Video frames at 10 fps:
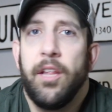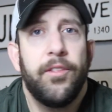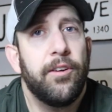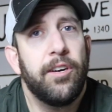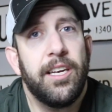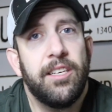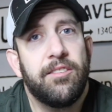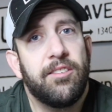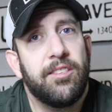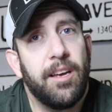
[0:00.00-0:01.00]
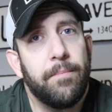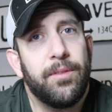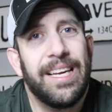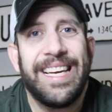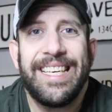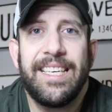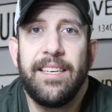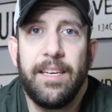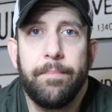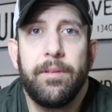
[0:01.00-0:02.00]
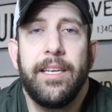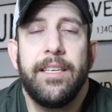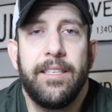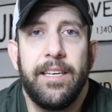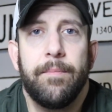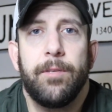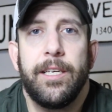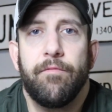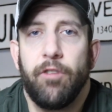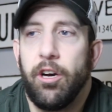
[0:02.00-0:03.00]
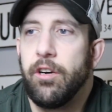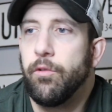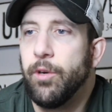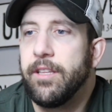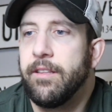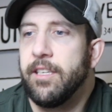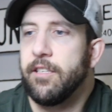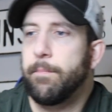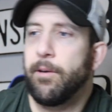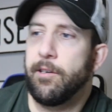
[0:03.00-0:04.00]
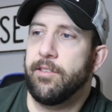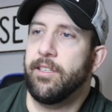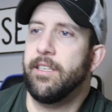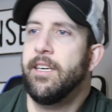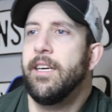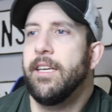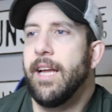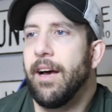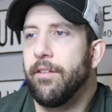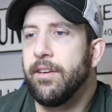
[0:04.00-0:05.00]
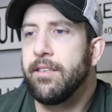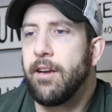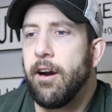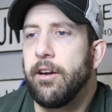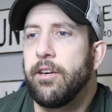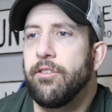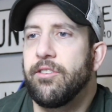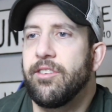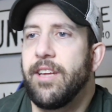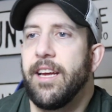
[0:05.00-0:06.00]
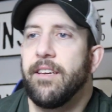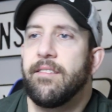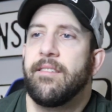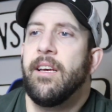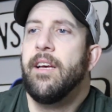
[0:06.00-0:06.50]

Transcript: There is something deeply, deeply wrong with this person. Now, this article states